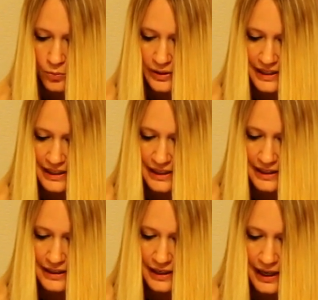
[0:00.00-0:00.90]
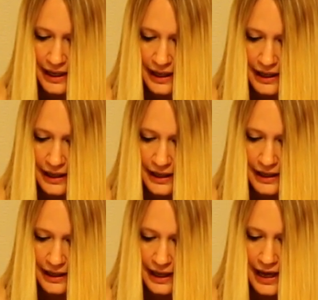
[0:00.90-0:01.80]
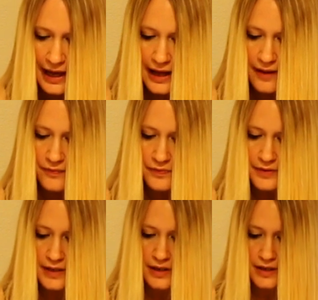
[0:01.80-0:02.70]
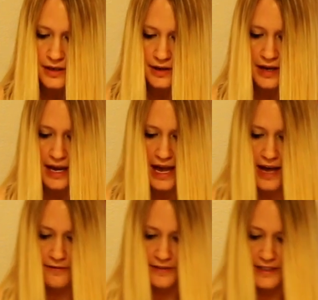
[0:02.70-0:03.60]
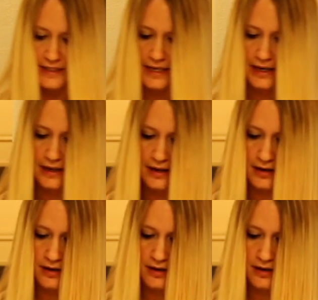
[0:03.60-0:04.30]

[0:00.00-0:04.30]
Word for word: We need a half a stick